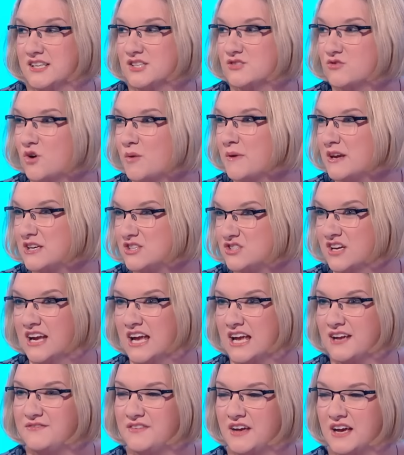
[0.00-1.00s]
it's rubbish.
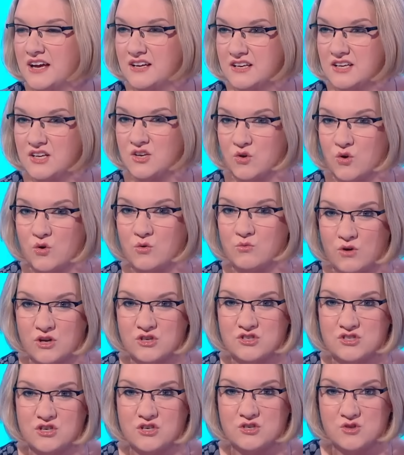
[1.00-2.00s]
If you're, you know,
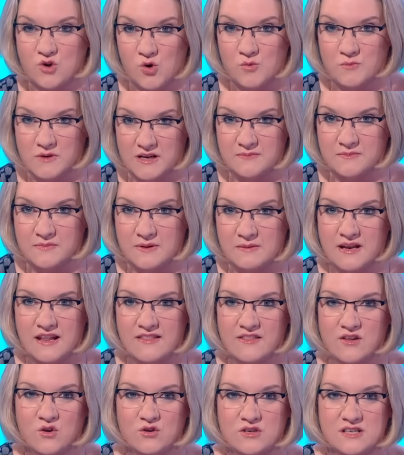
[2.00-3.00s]
watching at home and people in
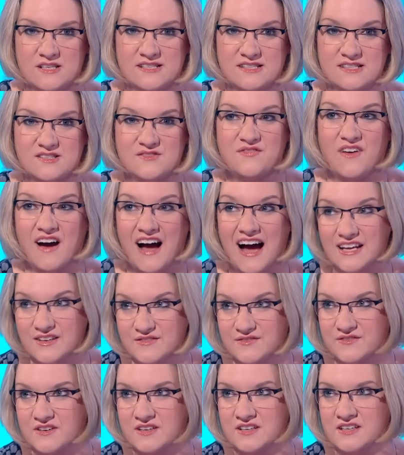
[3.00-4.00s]
the audience, there's five.
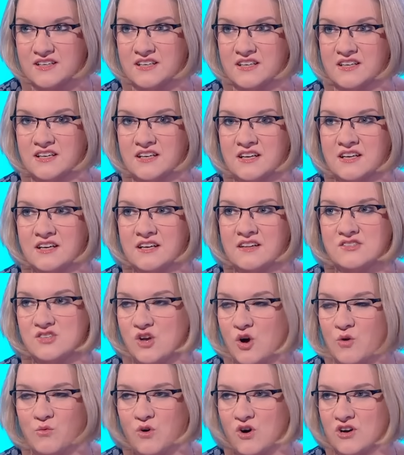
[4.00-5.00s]
There's
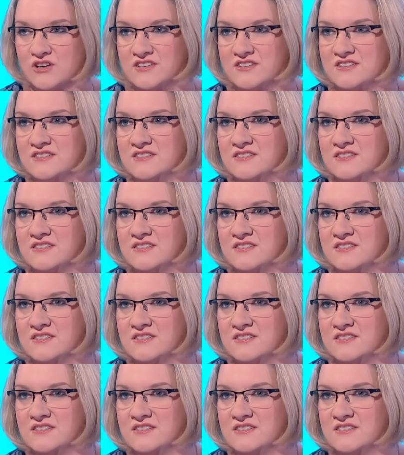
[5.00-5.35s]
not one.